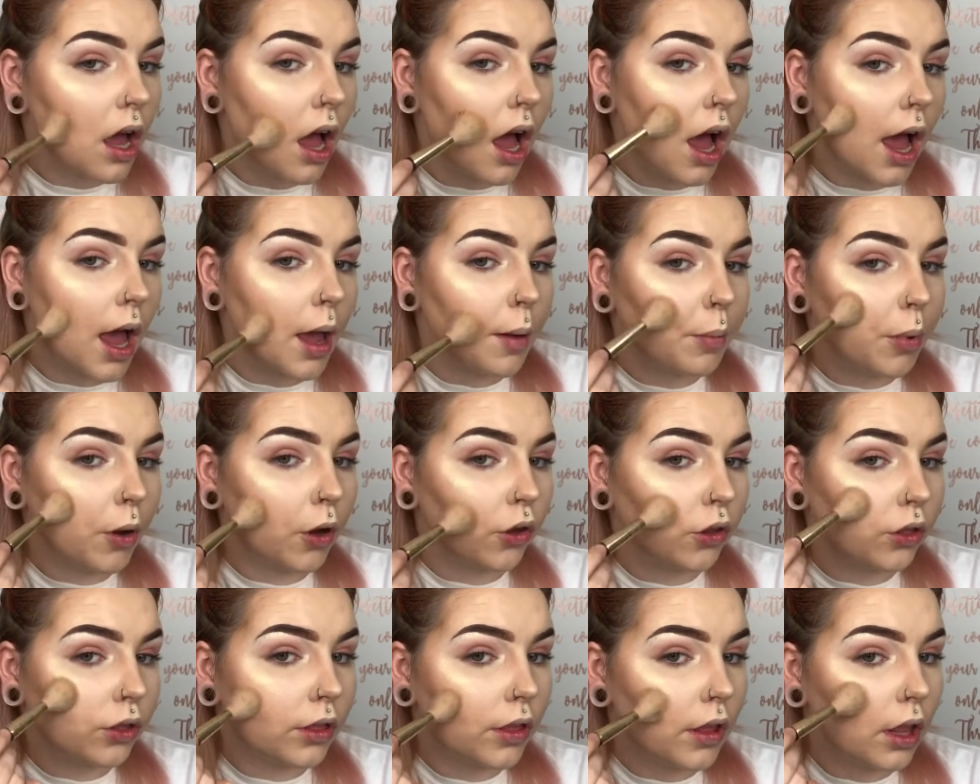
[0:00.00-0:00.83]
I
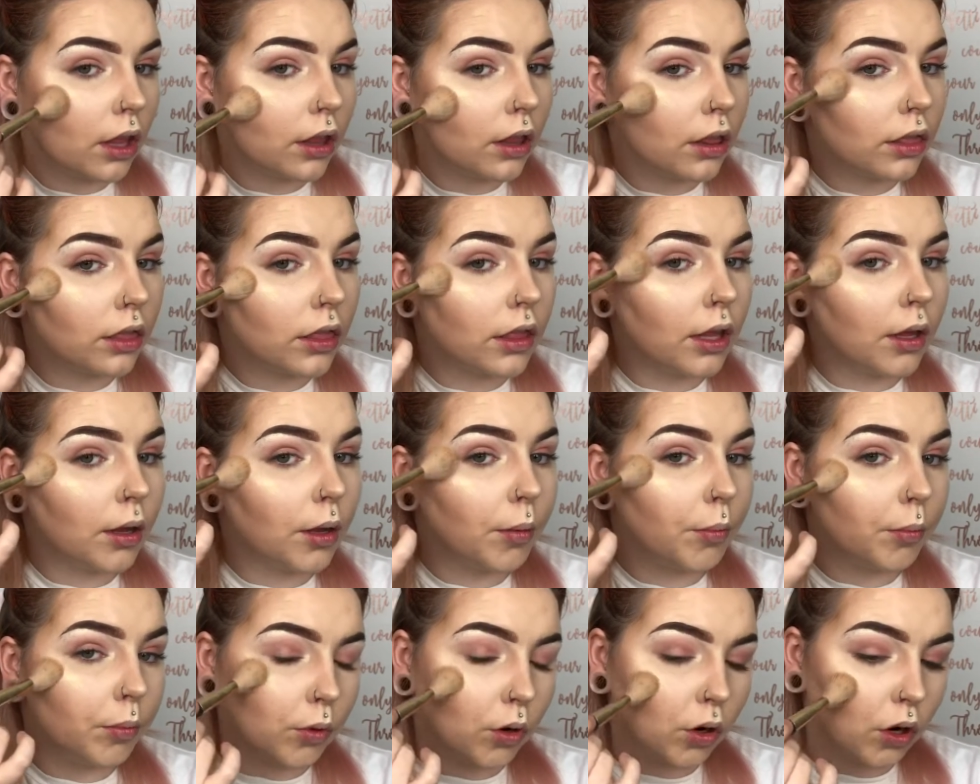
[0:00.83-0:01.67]
put the
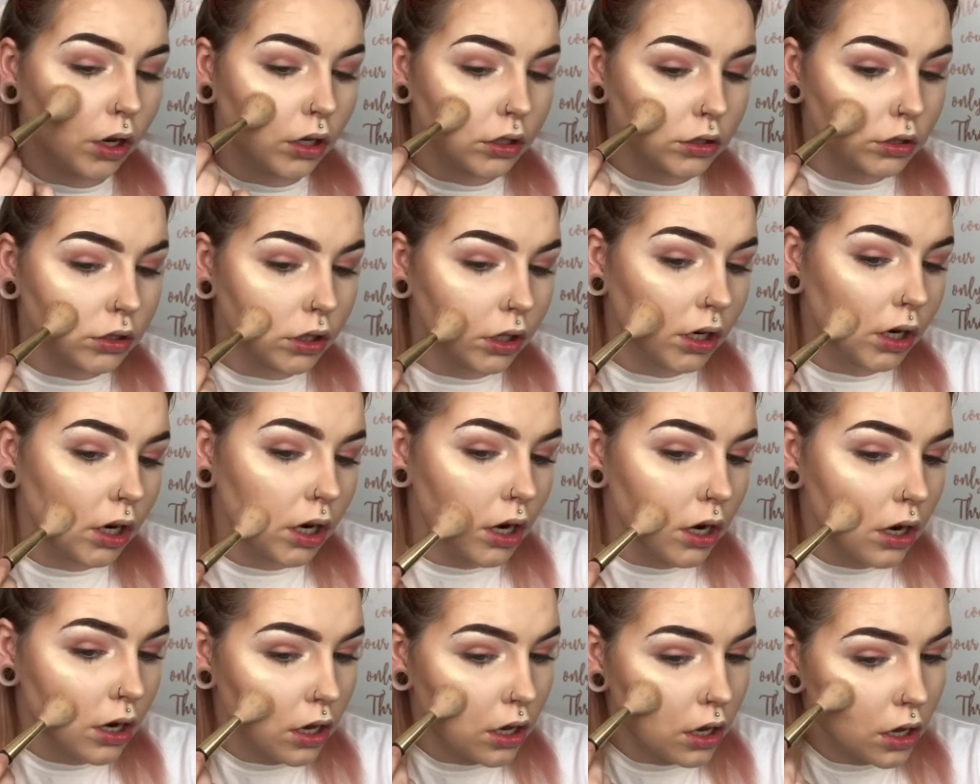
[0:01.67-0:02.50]
bronzer
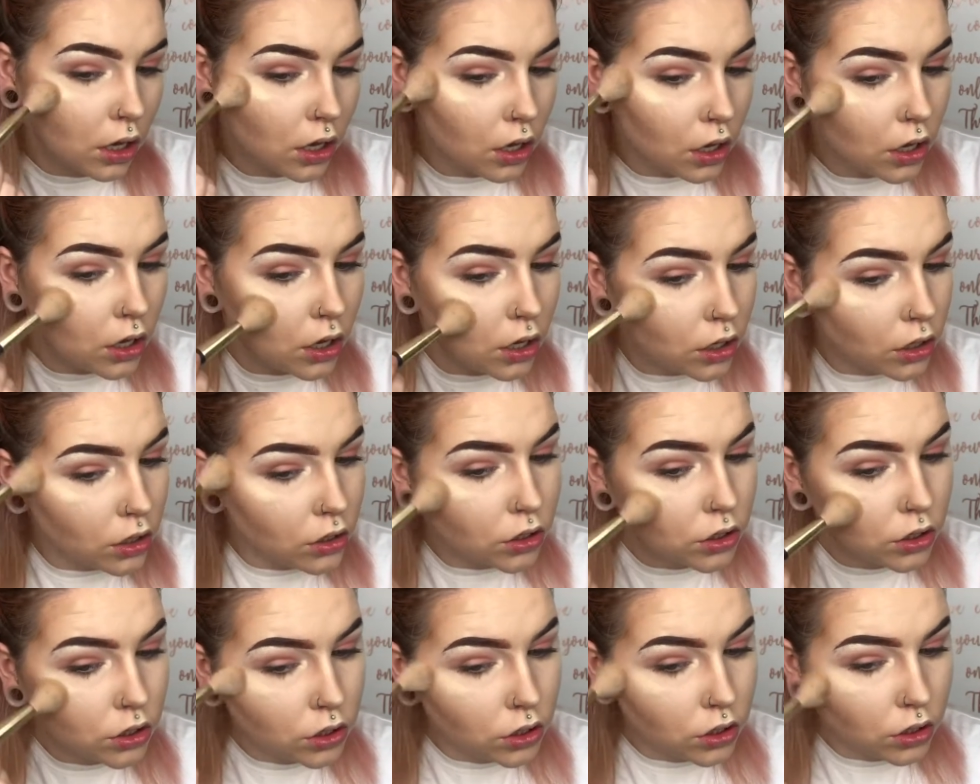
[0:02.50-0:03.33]

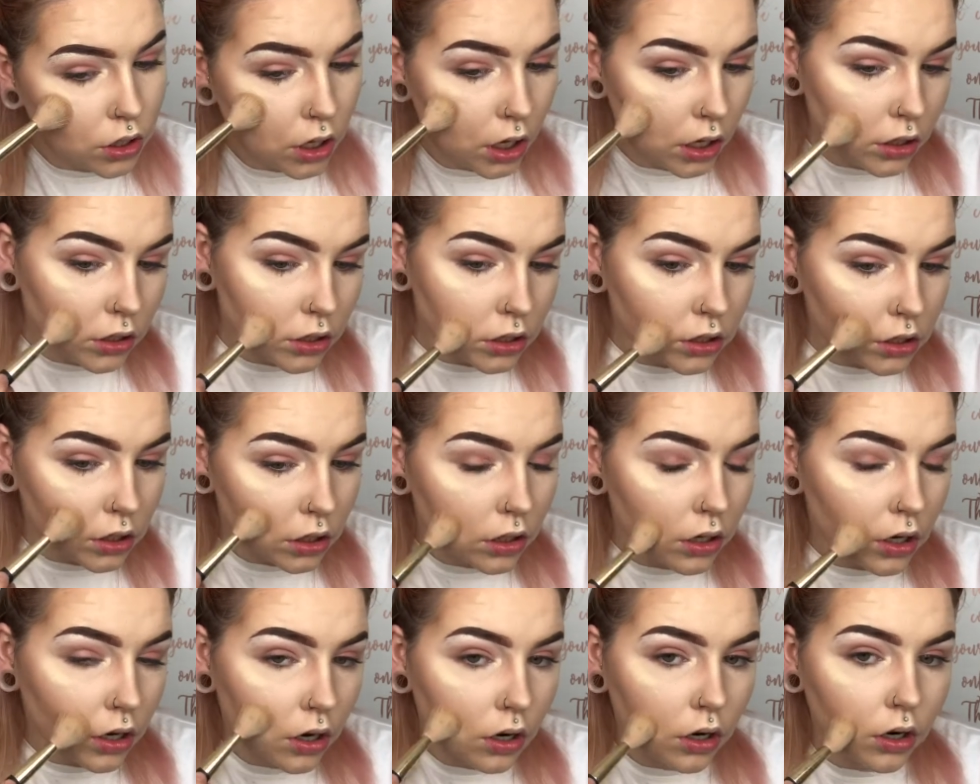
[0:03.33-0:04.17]
just
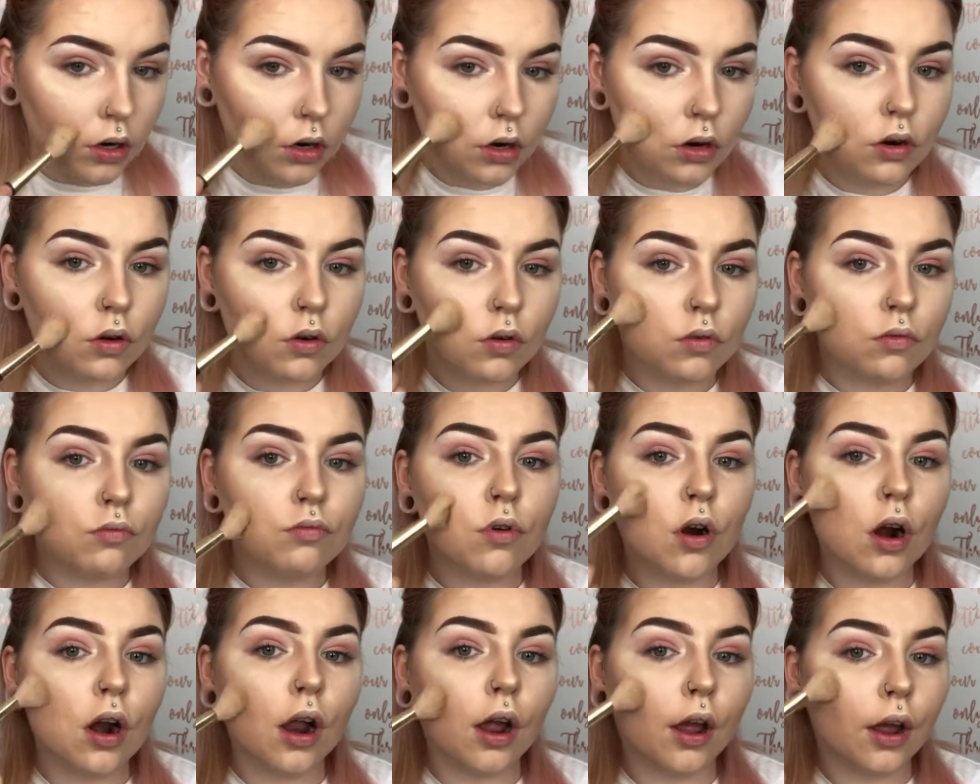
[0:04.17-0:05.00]

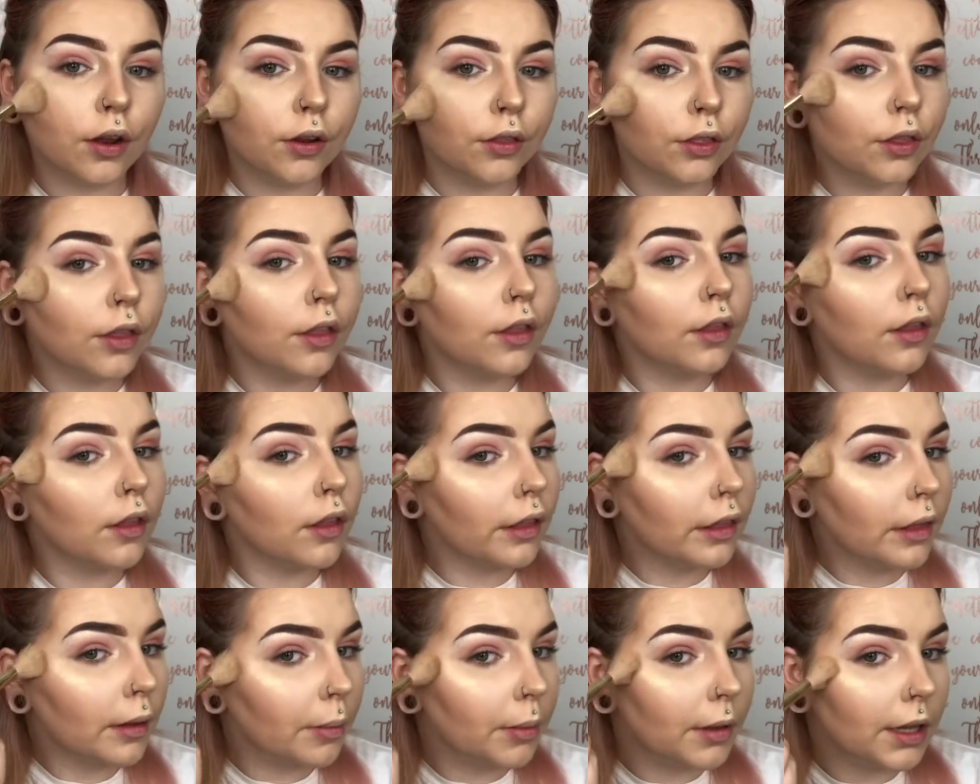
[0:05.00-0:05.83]
rind
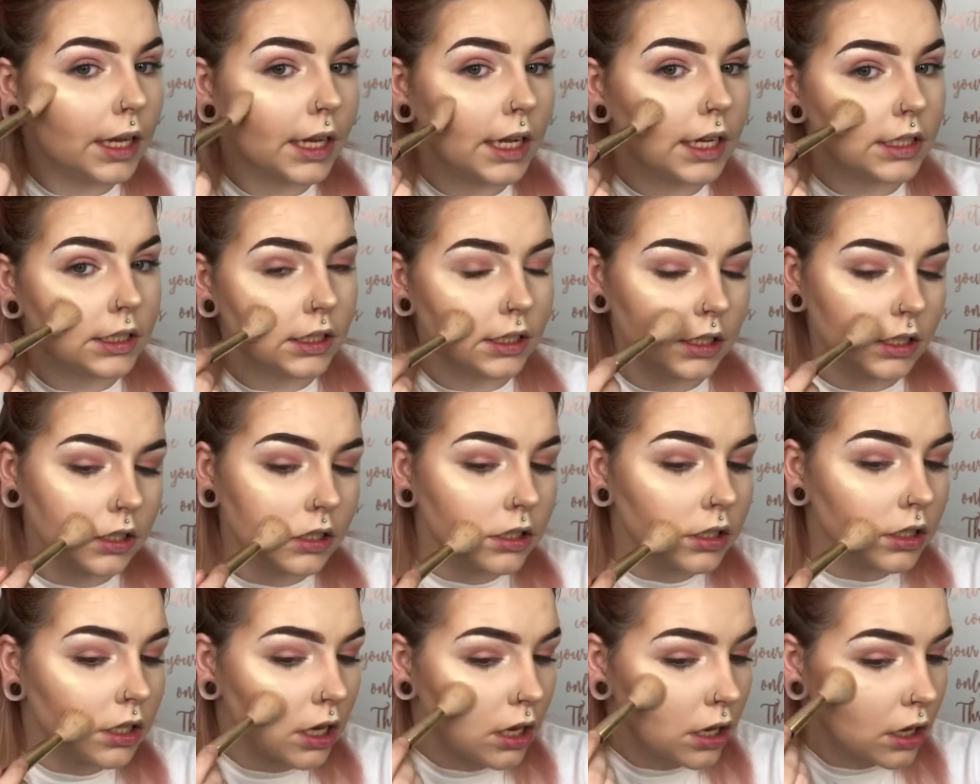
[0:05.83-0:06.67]
the
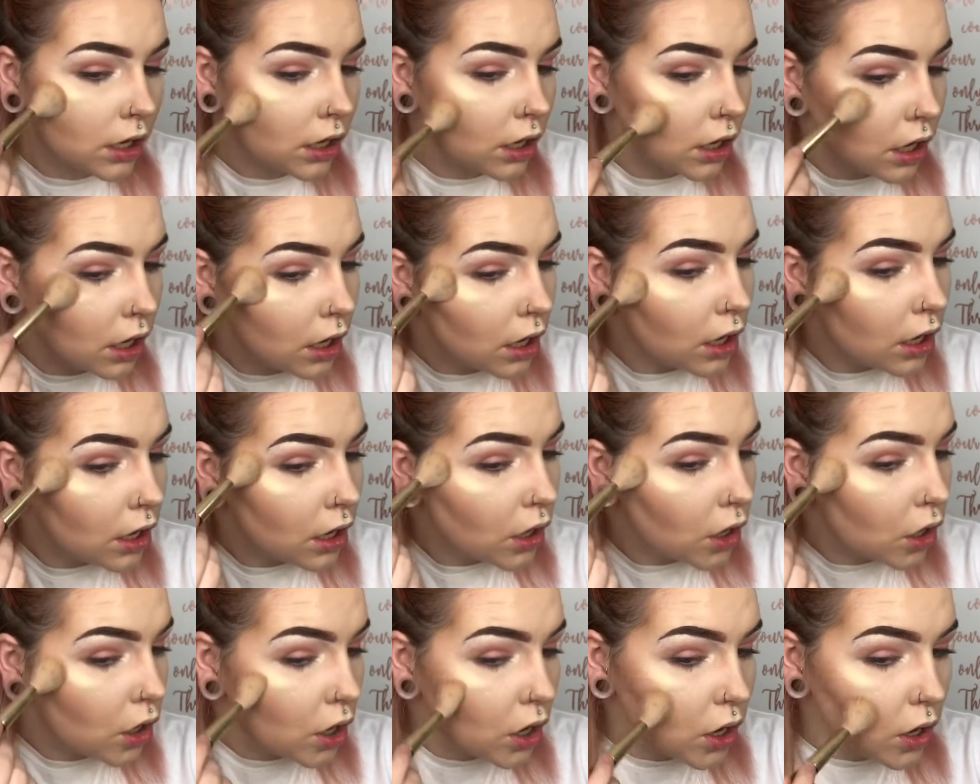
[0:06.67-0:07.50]
places
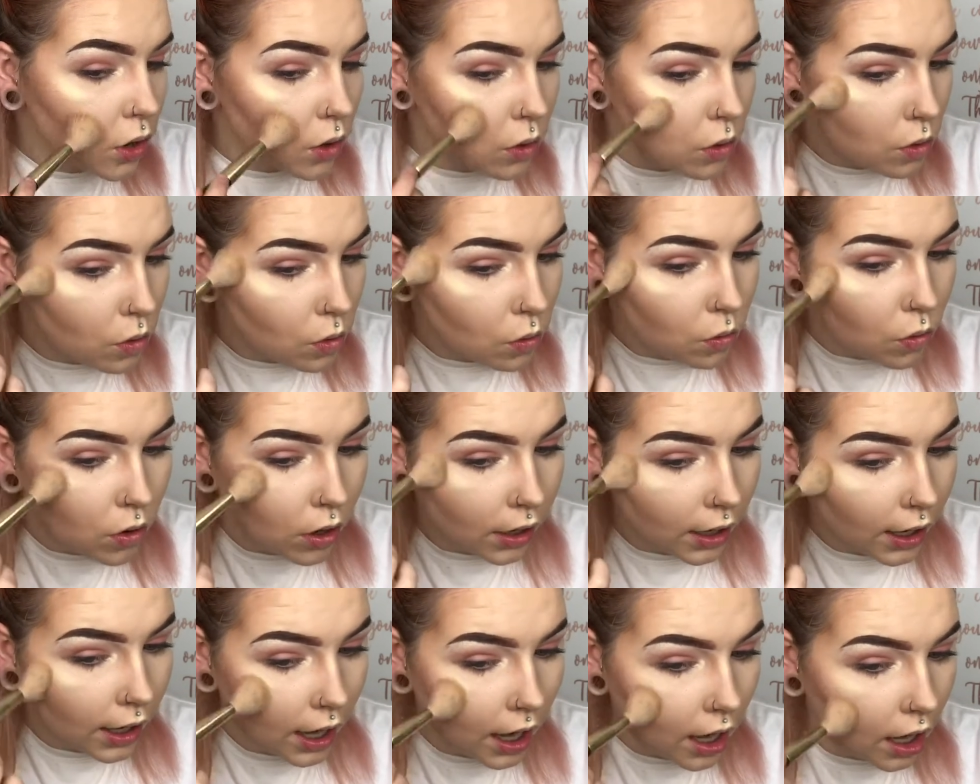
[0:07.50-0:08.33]
where
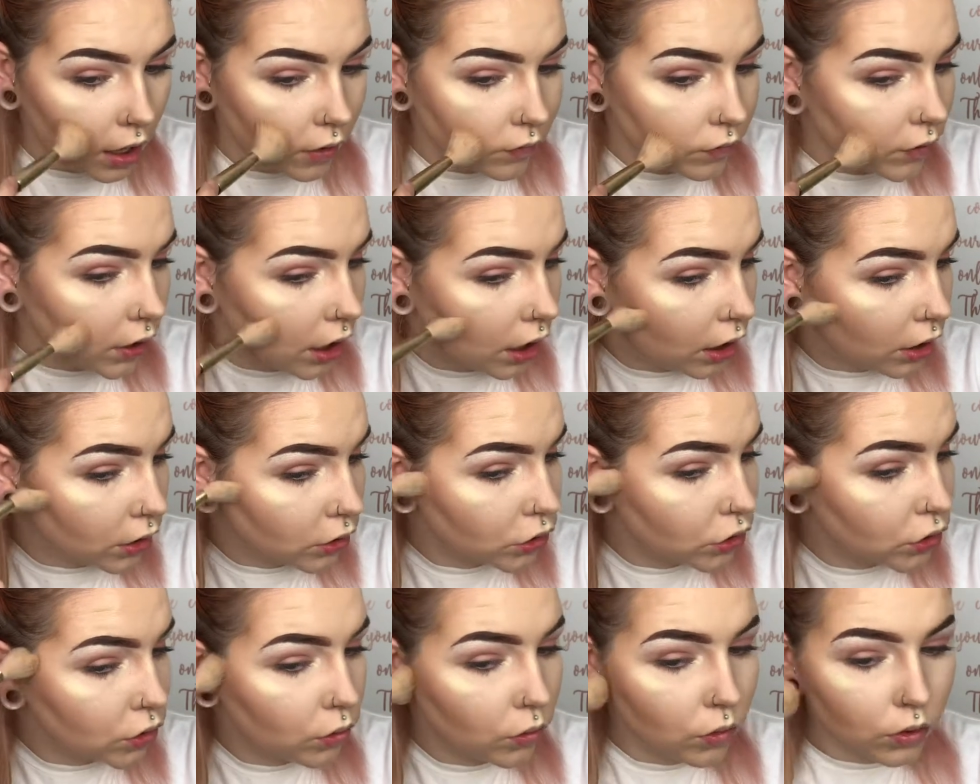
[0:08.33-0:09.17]
I have
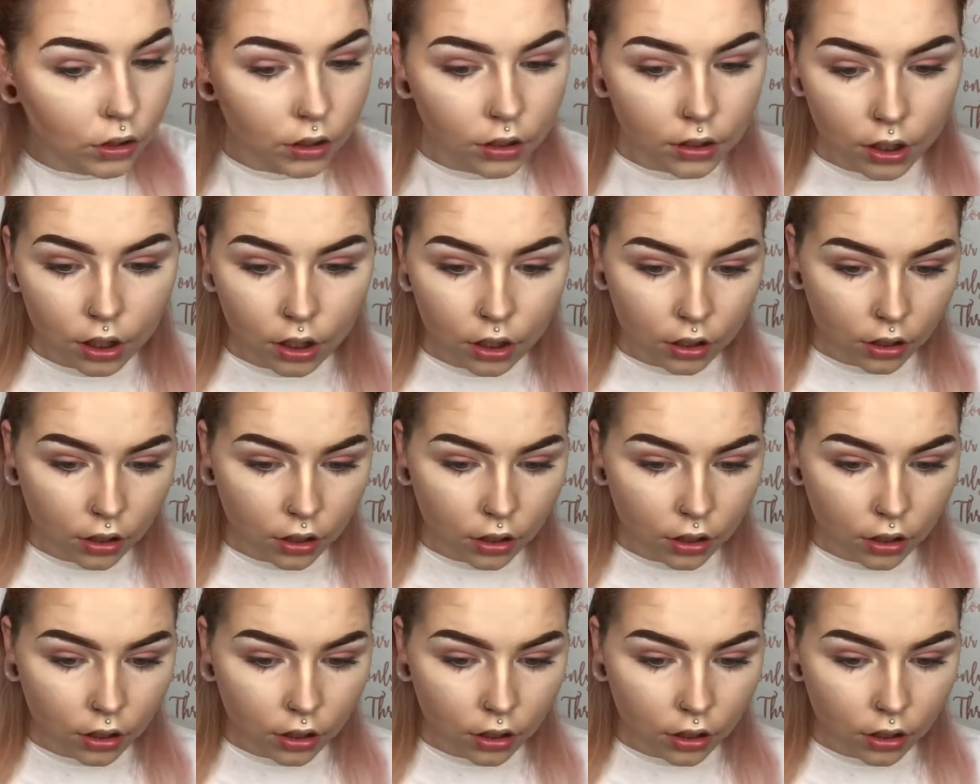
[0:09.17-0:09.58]
contoured,